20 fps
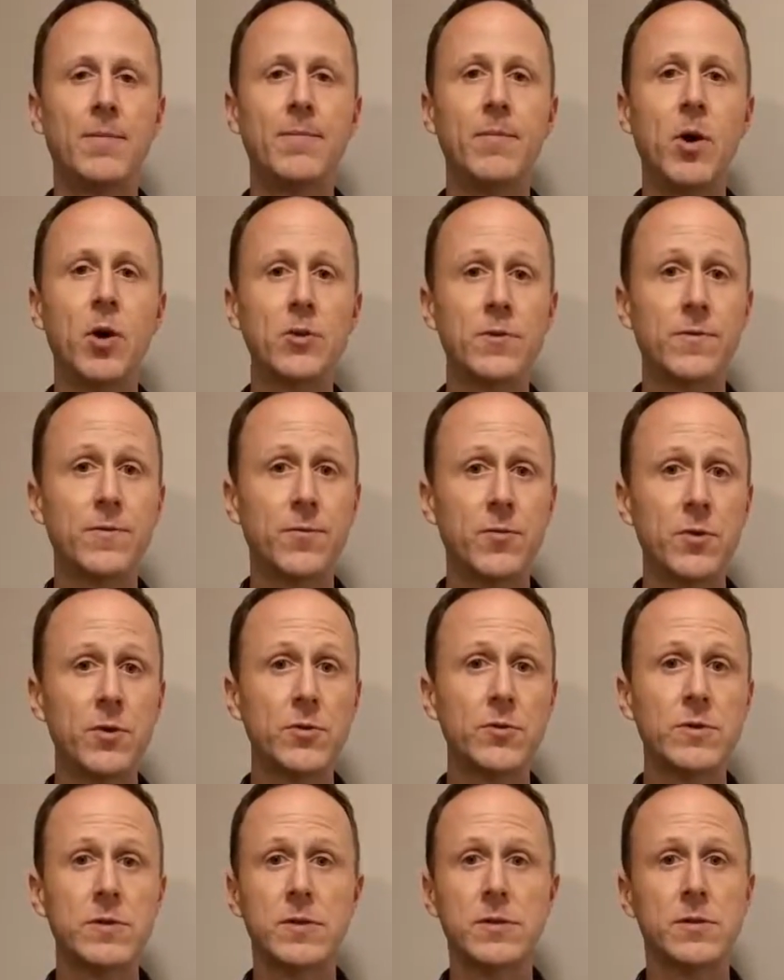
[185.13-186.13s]
Most
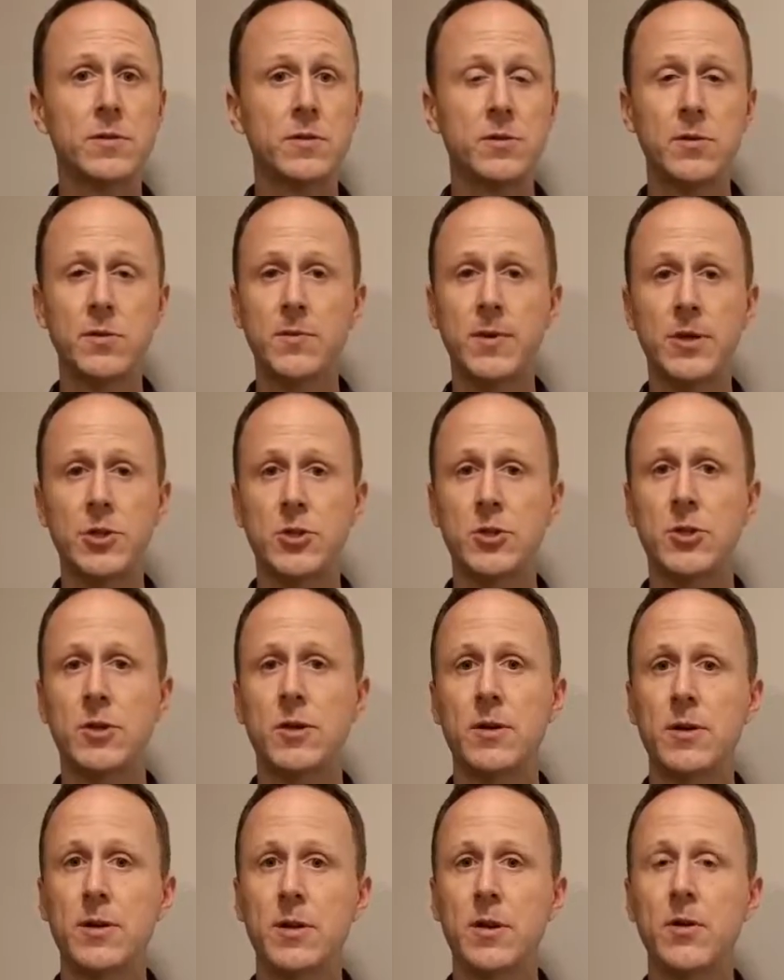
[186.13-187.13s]
fruits, too much
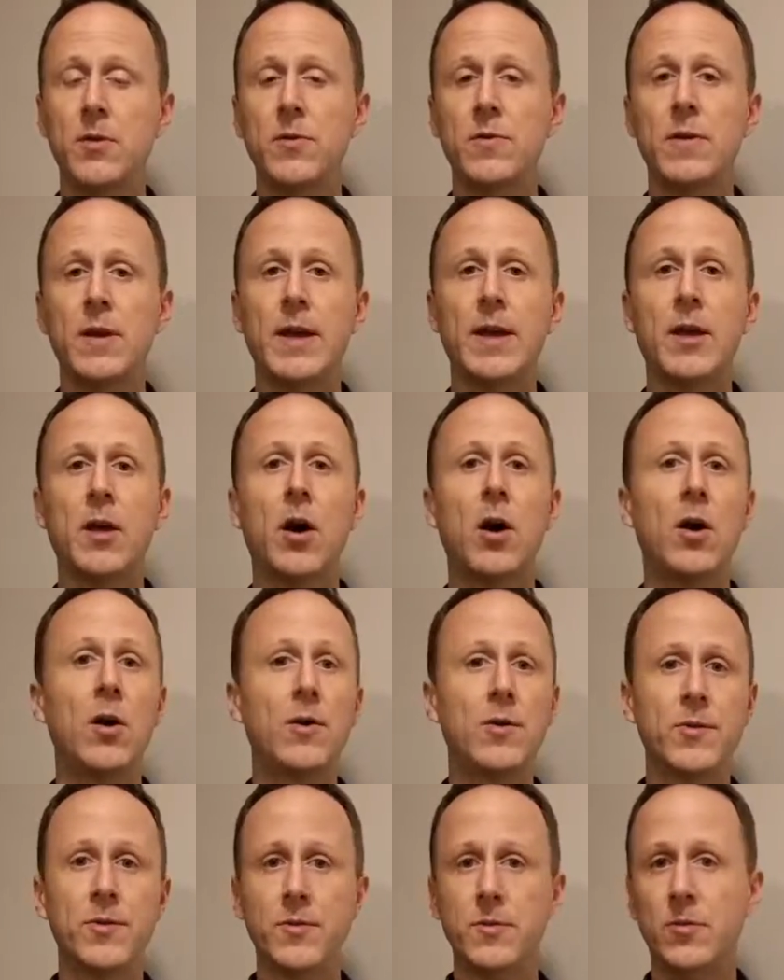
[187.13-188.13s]
sugar in those, and
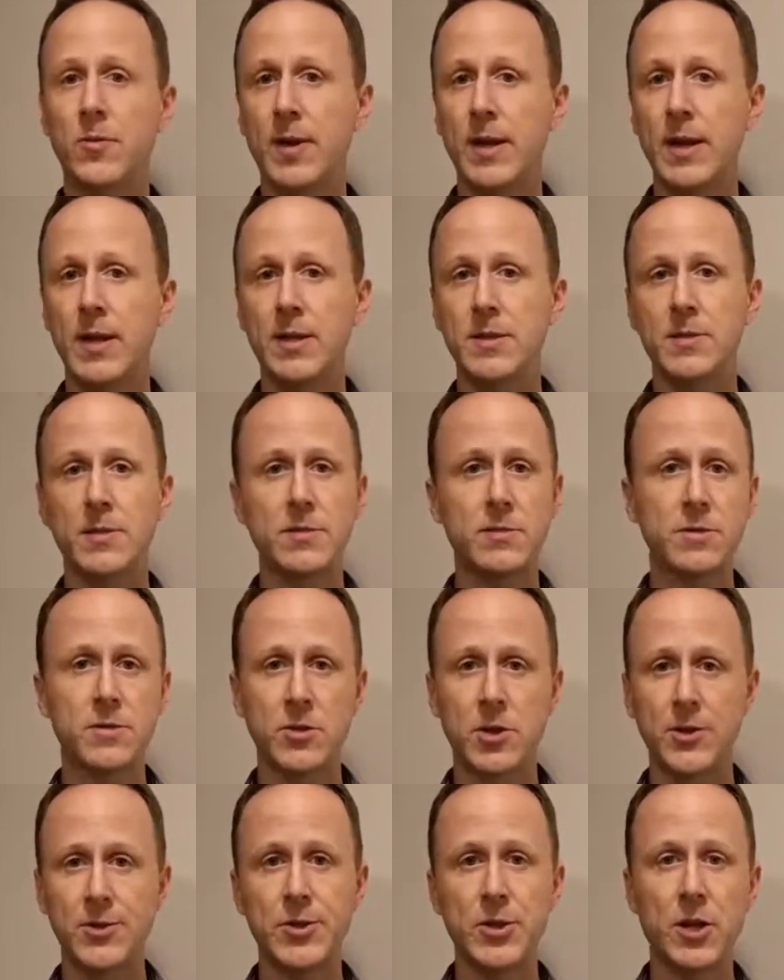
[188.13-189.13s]
all grains and
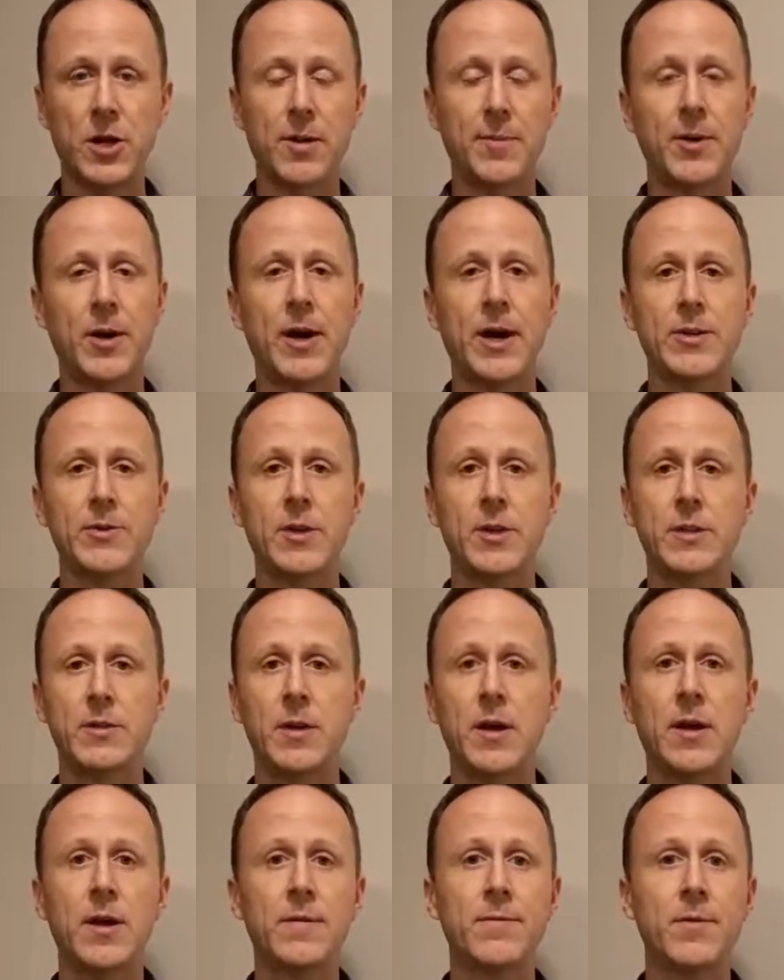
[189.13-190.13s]
starchy carbohydrates,
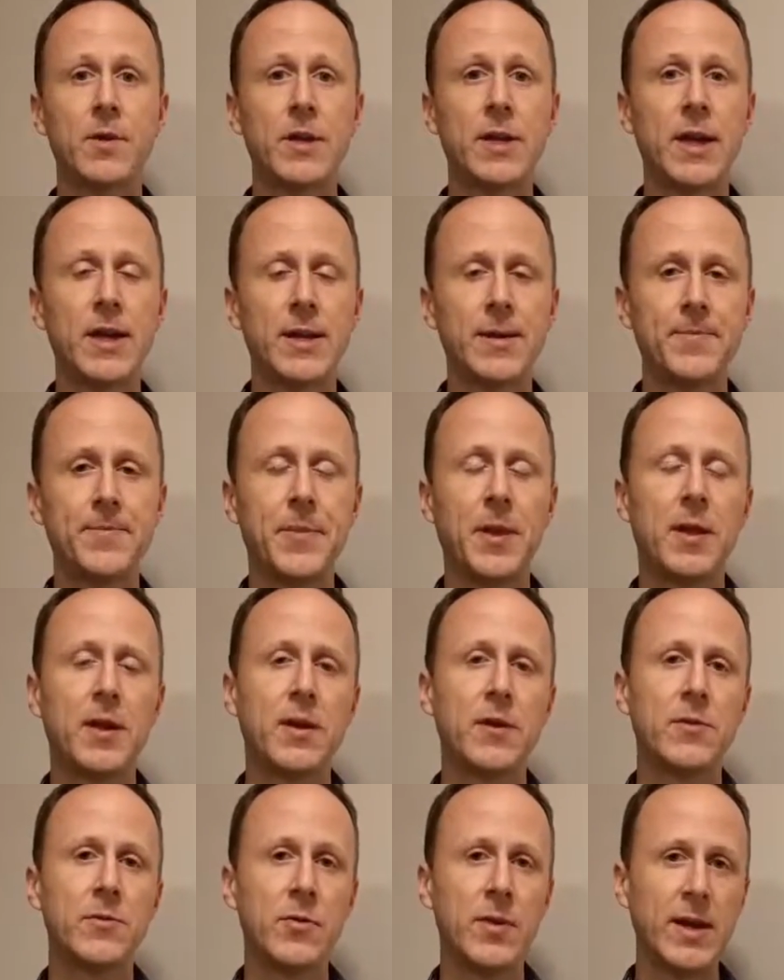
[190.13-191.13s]
forget it.
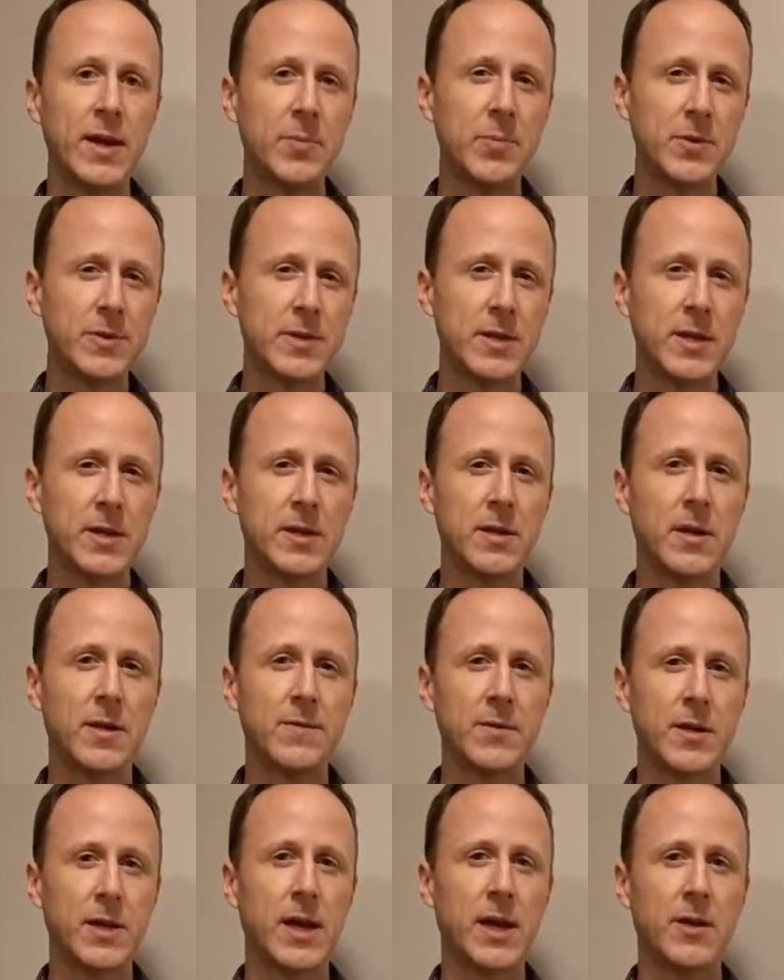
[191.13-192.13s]
So 8%
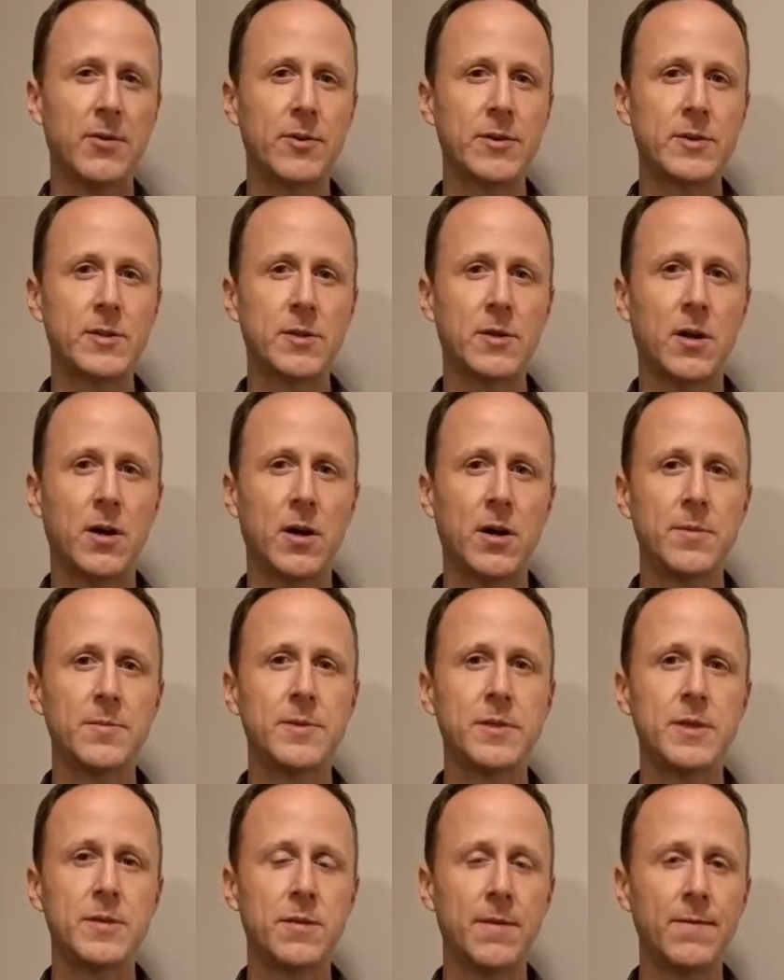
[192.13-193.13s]
of your calories and
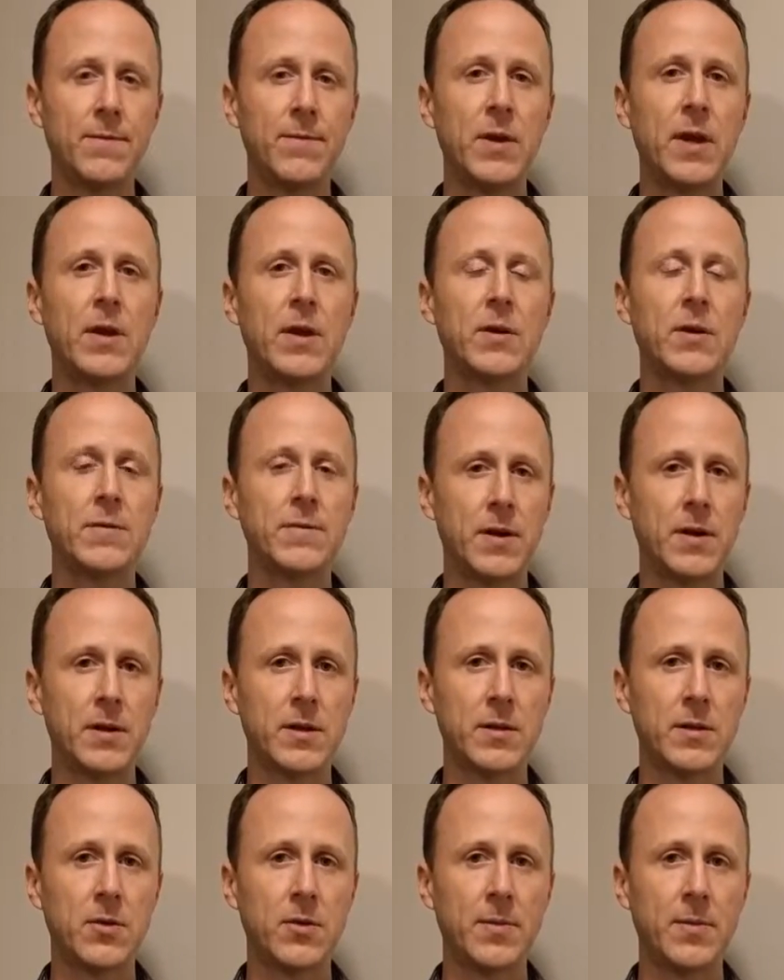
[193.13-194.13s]
carbs is a very,
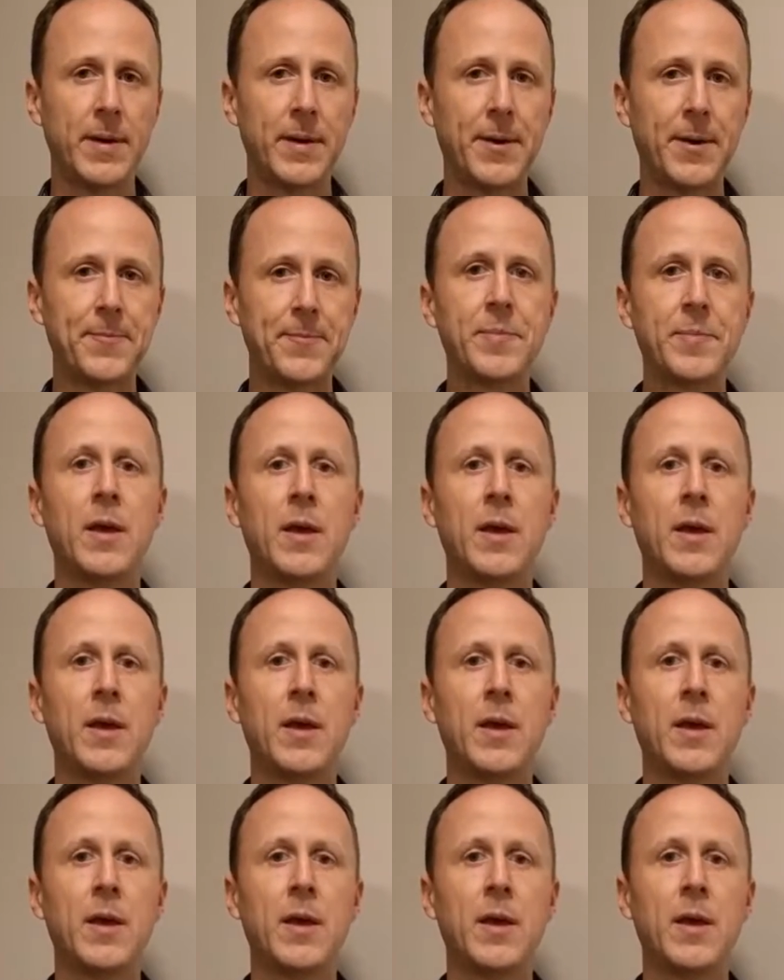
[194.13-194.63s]
very low amount.